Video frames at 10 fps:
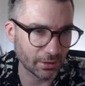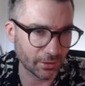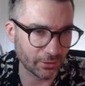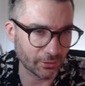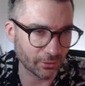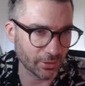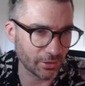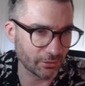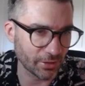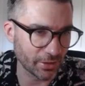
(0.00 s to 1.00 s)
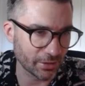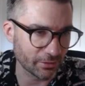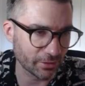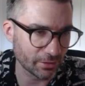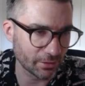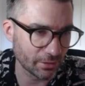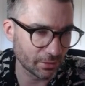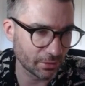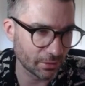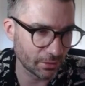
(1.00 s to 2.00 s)
go into our UV editor
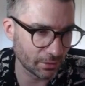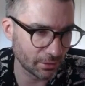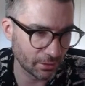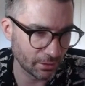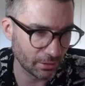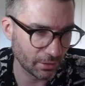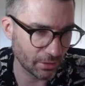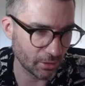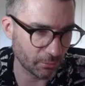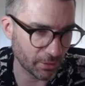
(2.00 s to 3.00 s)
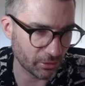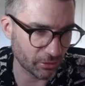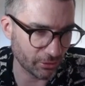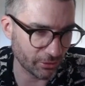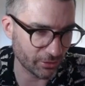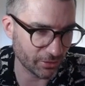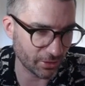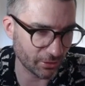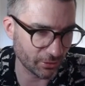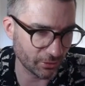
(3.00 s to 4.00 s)
and make sure it's sat
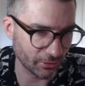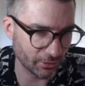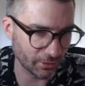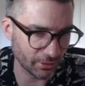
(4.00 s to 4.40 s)
on